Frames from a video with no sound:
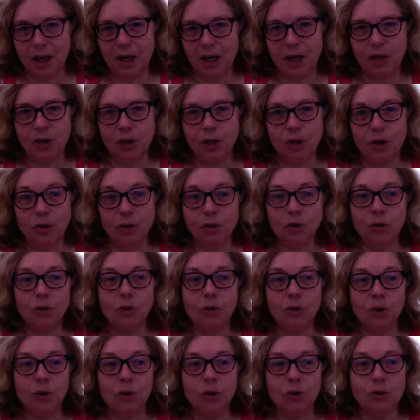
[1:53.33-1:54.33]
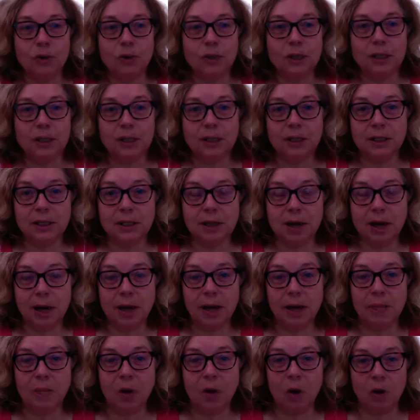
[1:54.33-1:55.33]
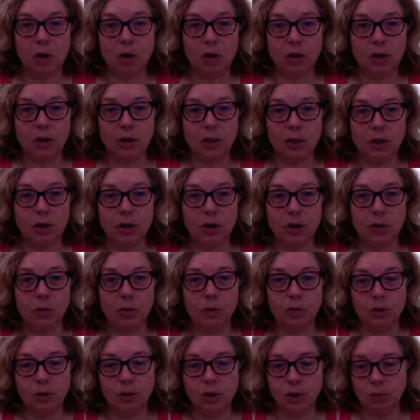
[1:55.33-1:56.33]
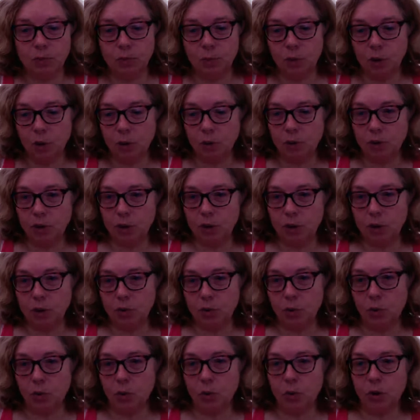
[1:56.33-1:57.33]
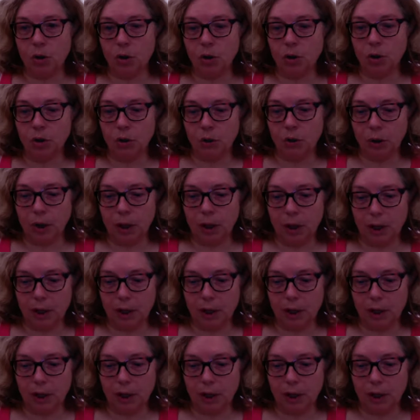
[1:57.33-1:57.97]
you use this time also to post your